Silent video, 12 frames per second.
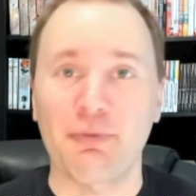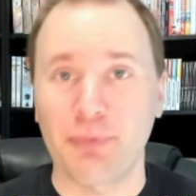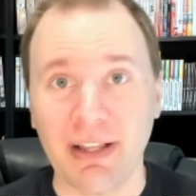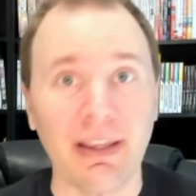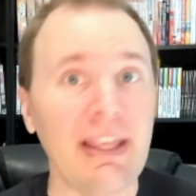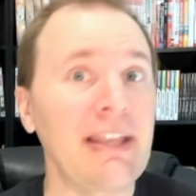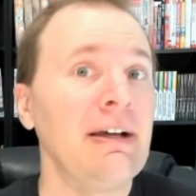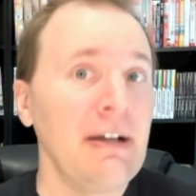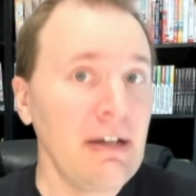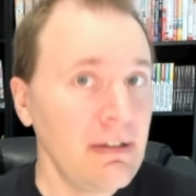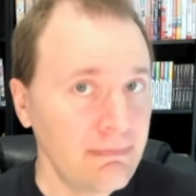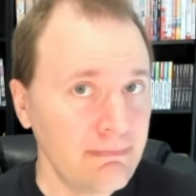really
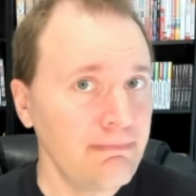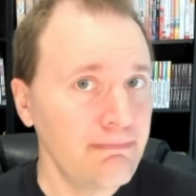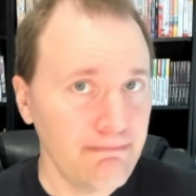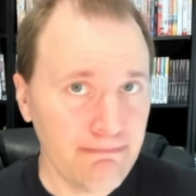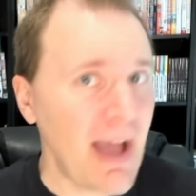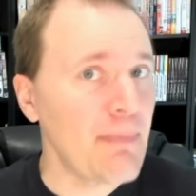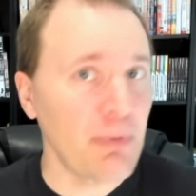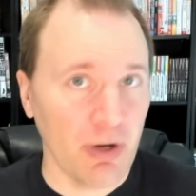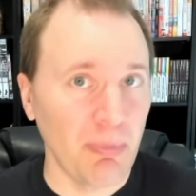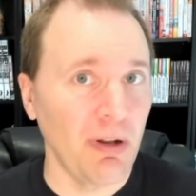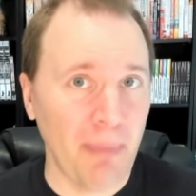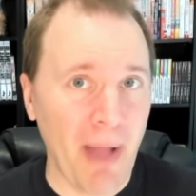
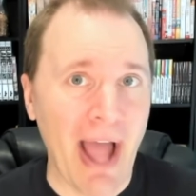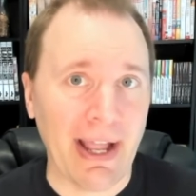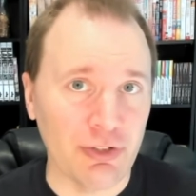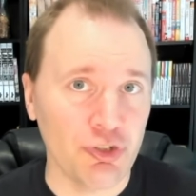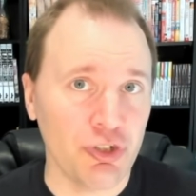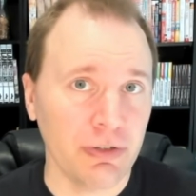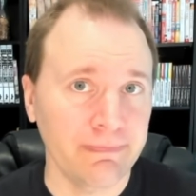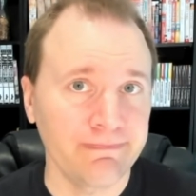memorable package.